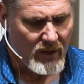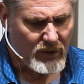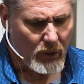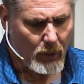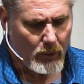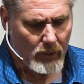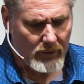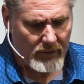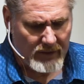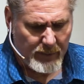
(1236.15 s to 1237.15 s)
So
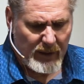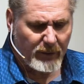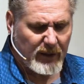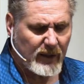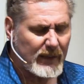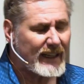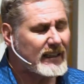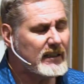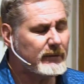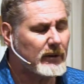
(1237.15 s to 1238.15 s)
to be overcome by
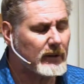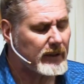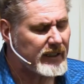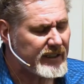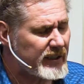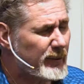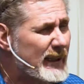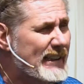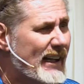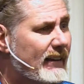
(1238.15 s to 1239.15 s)
evil is to
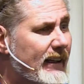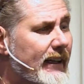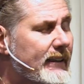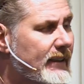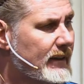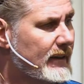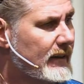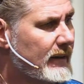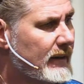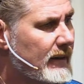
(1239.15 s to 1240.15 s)
retaliate,
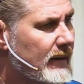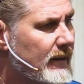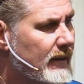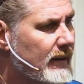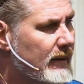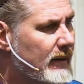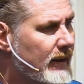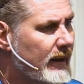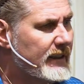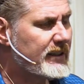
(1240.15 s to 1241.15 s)

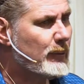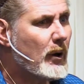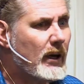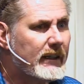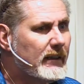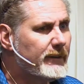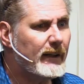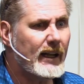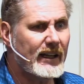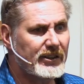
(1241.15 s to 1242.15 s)
is to walk in the
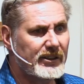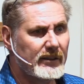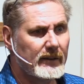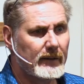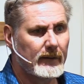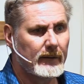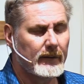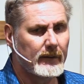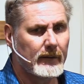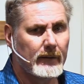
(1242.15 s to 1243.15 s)
flesh.
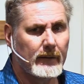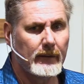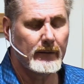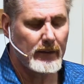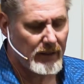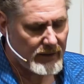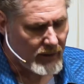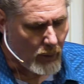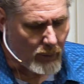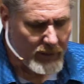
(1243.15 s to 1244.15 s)

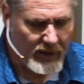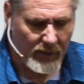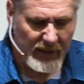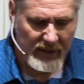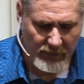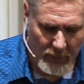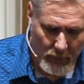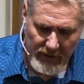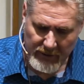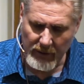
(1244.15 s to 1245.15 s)
To overcome evil
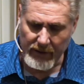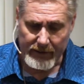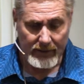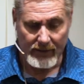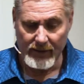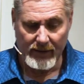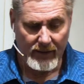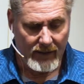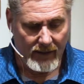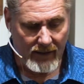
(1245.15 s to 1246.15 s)
with good
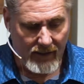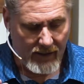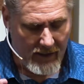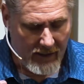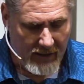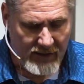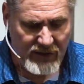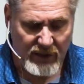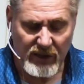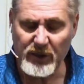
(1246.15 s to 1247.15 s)
is
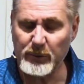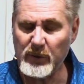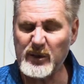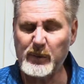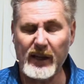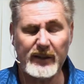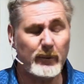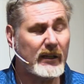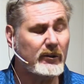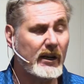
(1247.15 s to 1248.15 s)
to just respond the
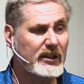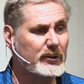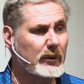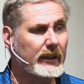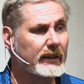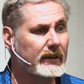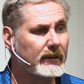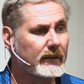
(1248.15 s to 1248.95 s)
way Christ would.